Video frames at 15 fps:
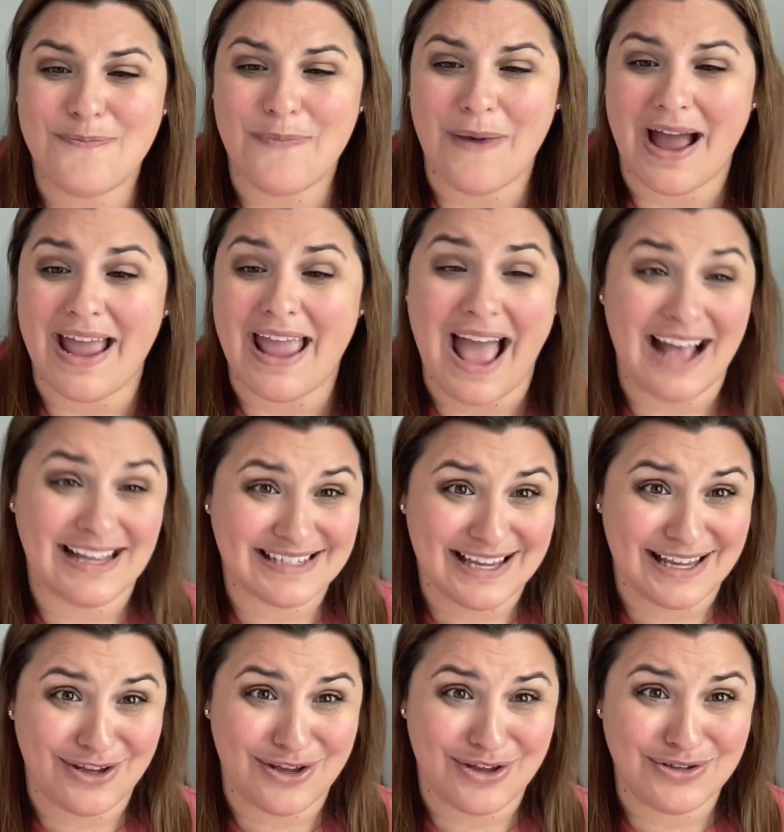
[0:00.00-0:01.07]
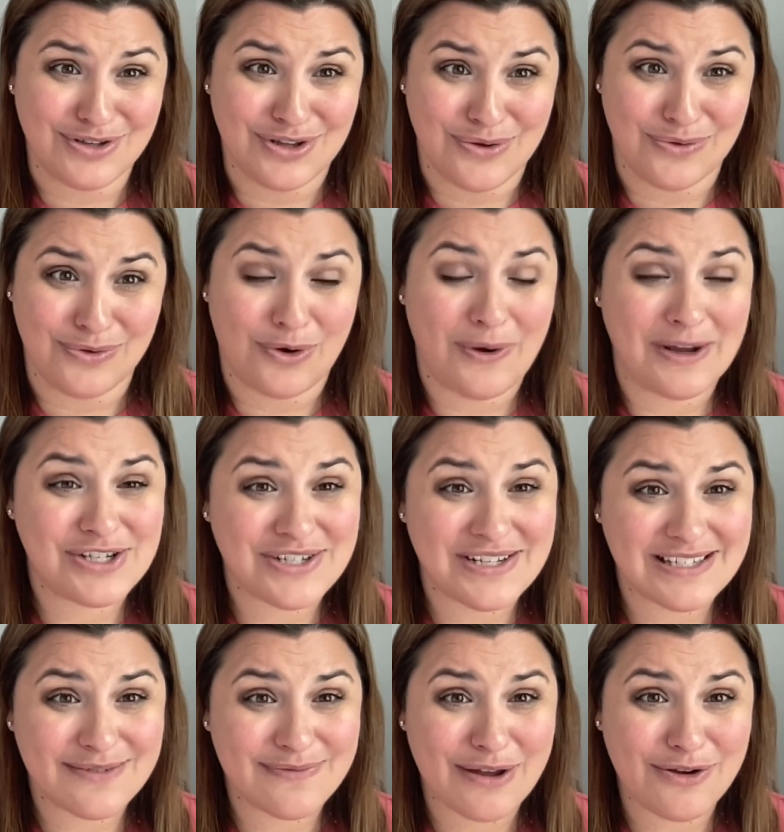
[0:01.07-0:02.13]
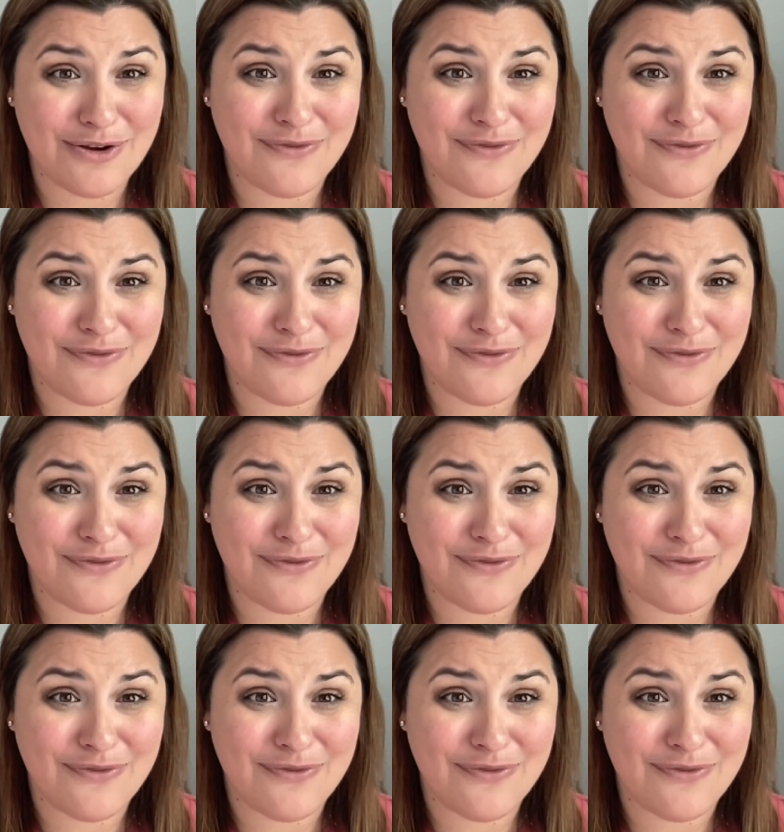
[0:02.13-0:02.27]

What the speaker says: by asking you questions about